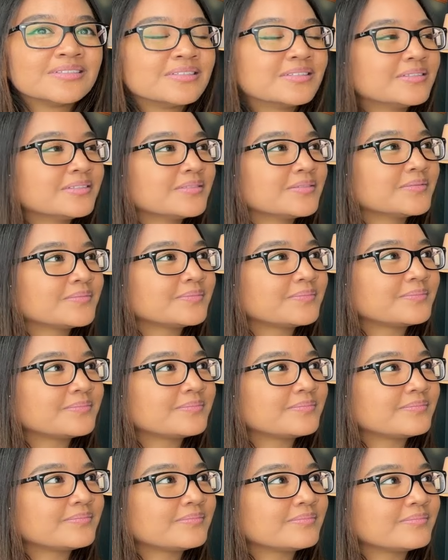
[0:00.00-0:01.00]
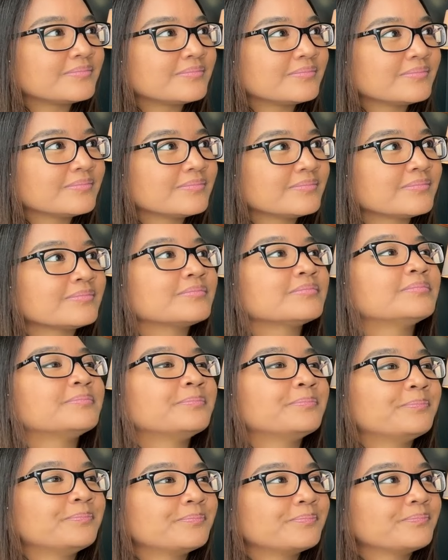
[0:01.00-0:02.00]

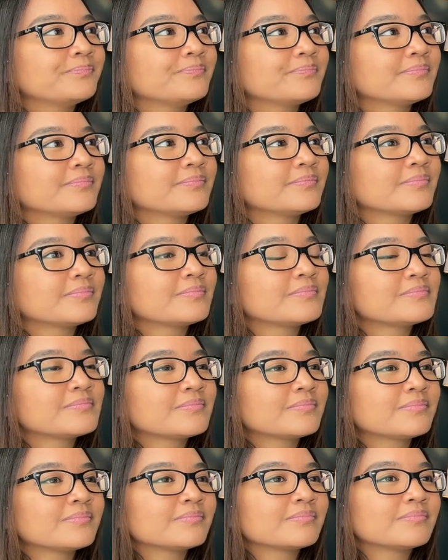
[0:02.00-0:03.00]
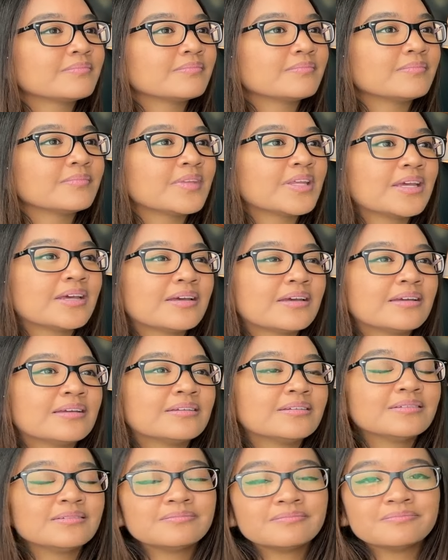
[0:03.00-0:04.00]

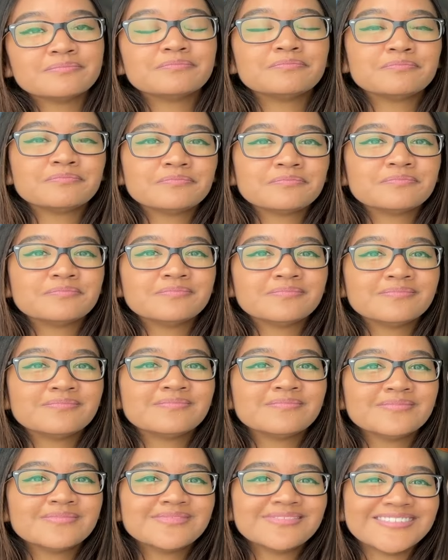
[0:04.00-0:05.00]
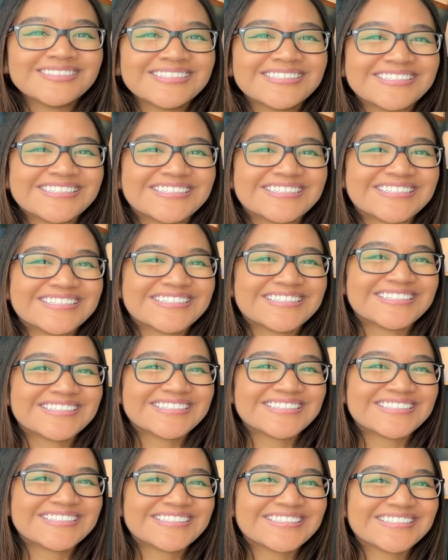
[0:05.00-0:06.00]

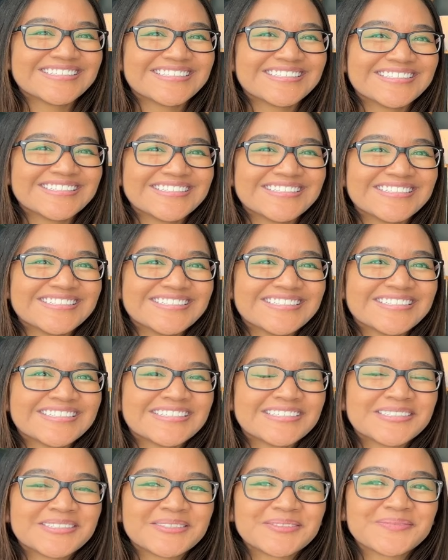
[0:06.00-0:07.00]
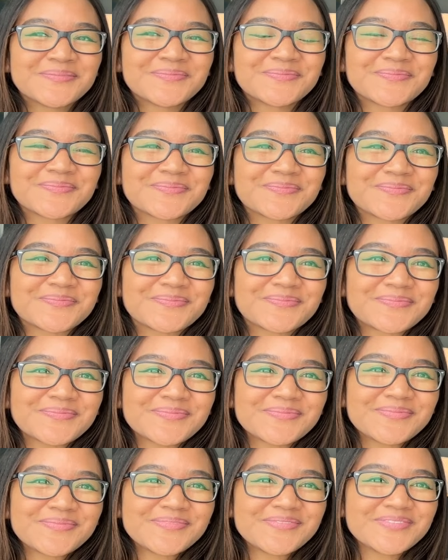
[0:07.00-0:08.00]
[no speech]